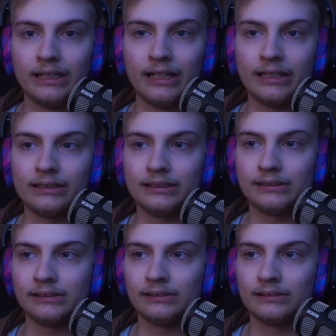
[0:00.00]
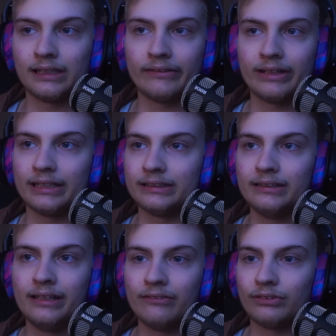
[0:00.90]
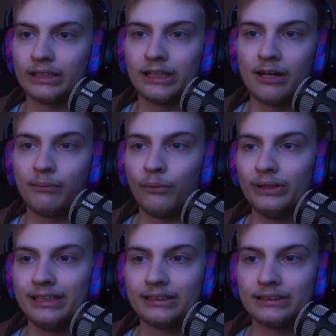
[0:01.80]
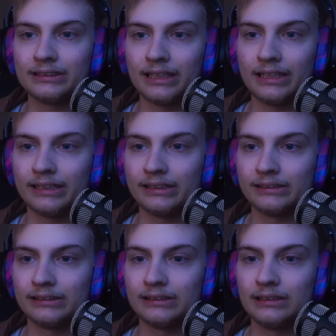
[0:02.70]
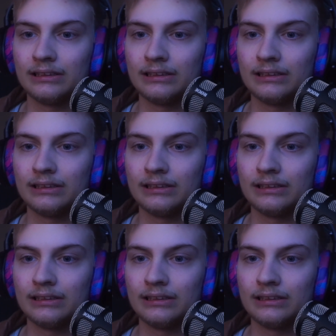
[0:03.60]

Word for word: And then I think I did that for like a couple weeks, and